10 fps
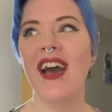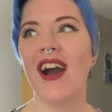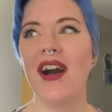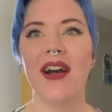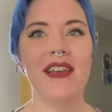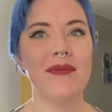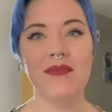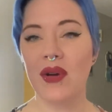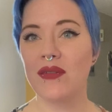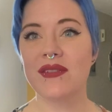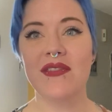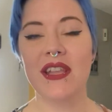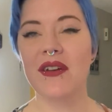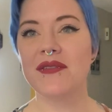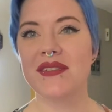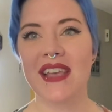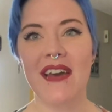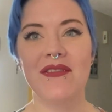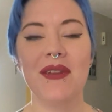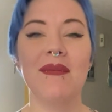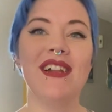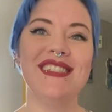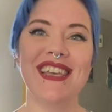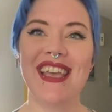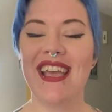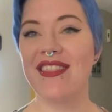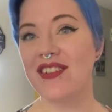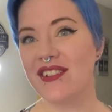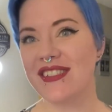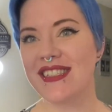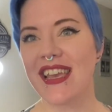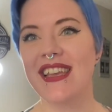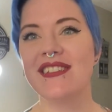I post videos every Monday and Thursday,